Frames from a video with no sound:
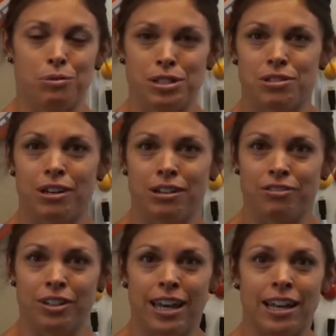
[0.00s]
we
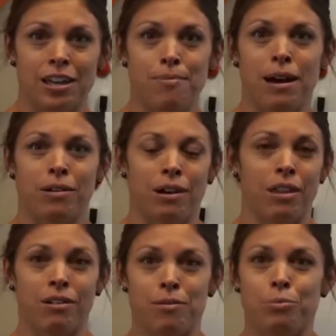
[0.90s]
start forgetting about
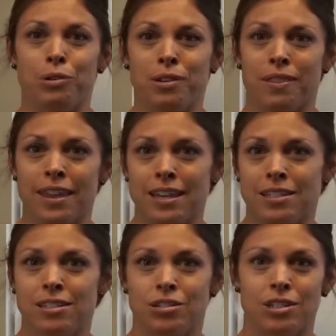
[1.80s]
other important
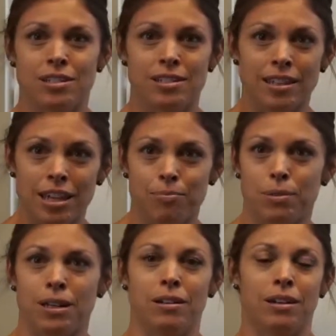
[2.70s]
things such as
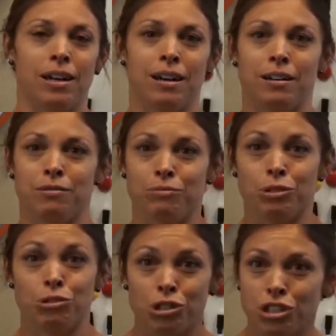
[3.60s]
sleep and
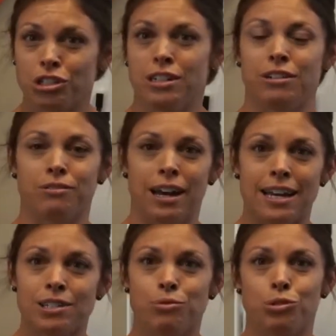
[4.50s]
nutrition and
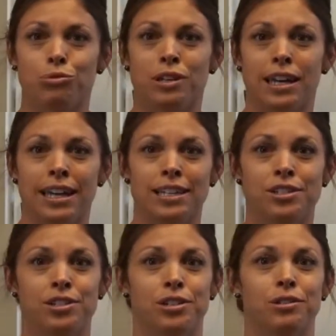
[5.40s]
rest, which we'll get
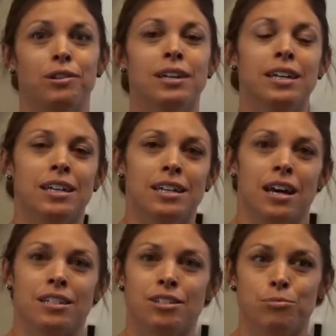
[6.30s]
into.
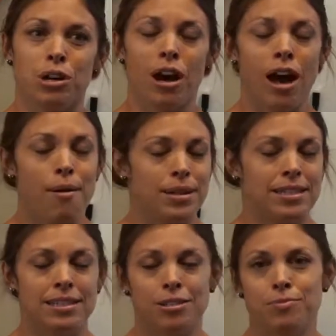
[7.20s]
Some
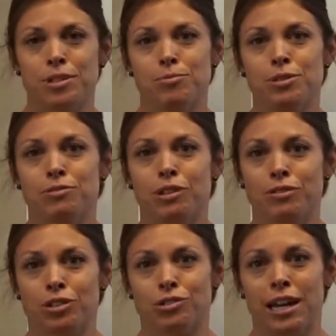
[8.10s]
common symptoms of
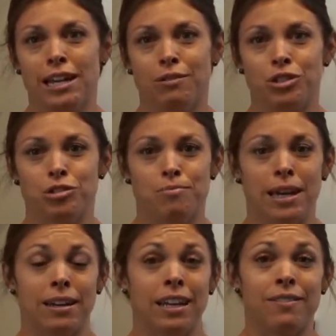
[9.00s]
overtraining, which you
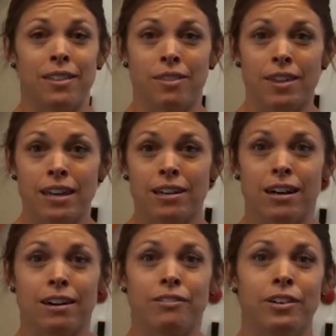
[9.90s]
may not even think
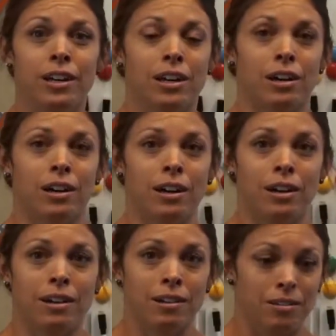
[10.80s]
of,
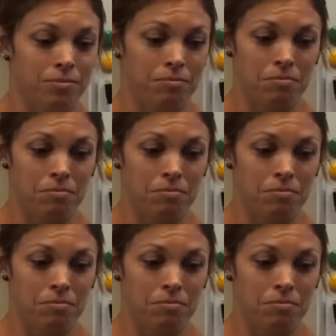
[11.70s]
are,